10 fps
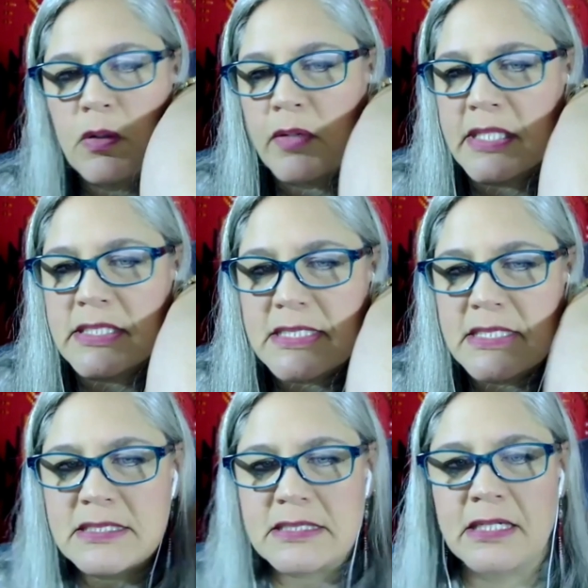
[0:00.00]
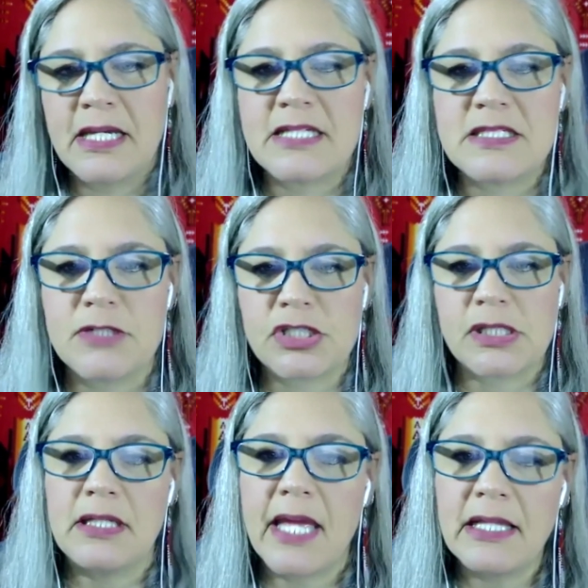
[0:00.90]
Mokinstis, as
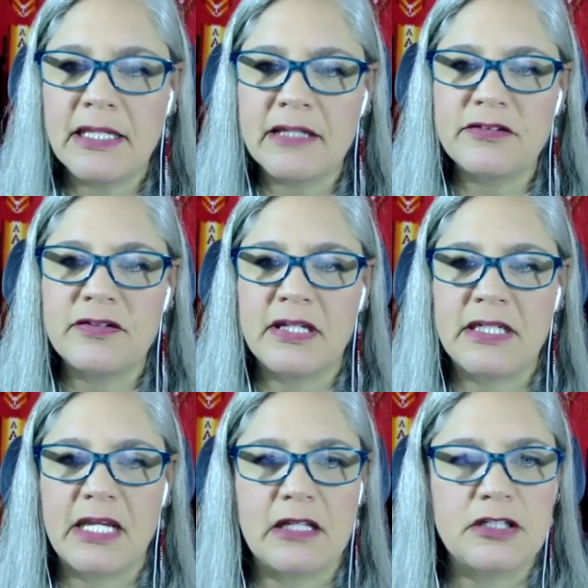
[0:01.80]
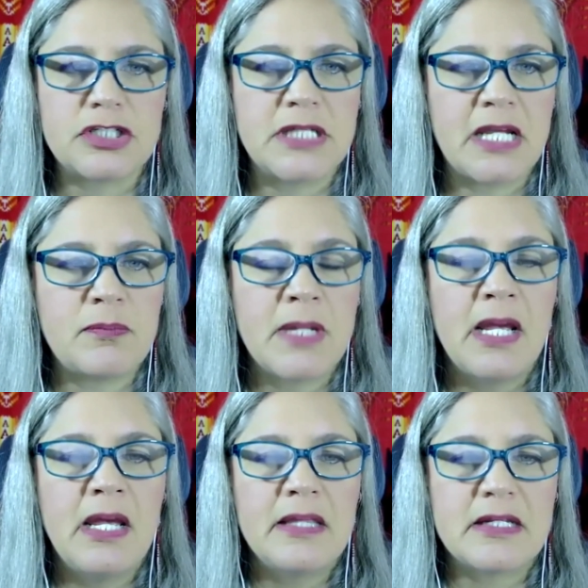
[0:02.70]
Michelle Elliott, an English name
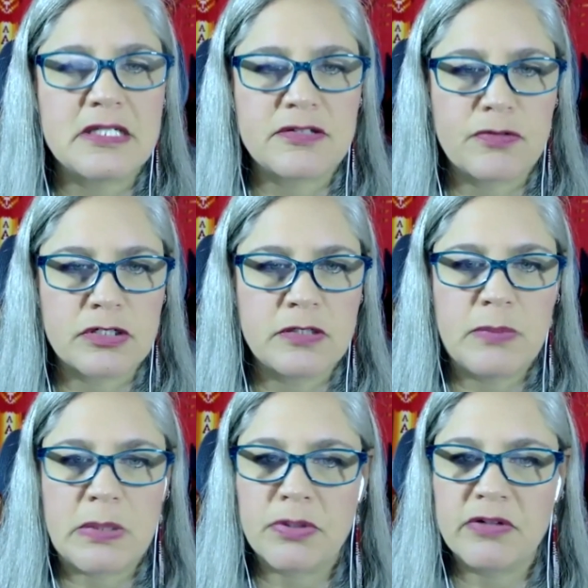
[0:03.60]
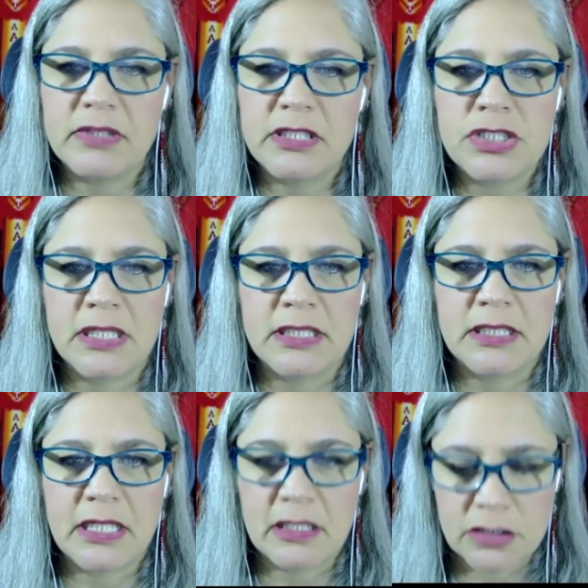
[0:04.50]
that has afforded me privilege in
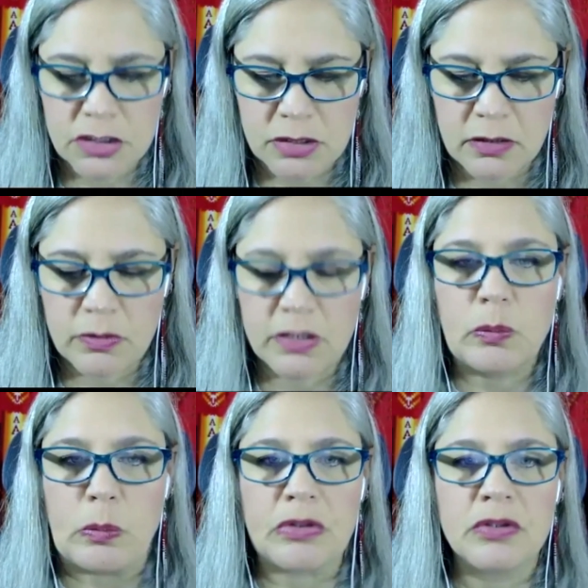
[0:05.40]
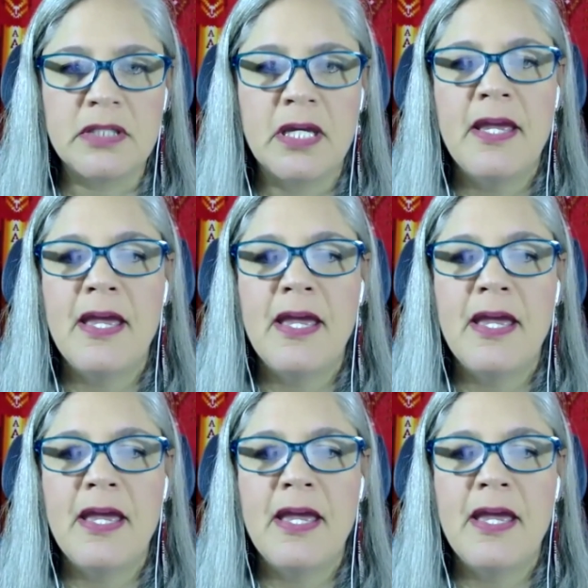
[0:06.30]
an English colonial world.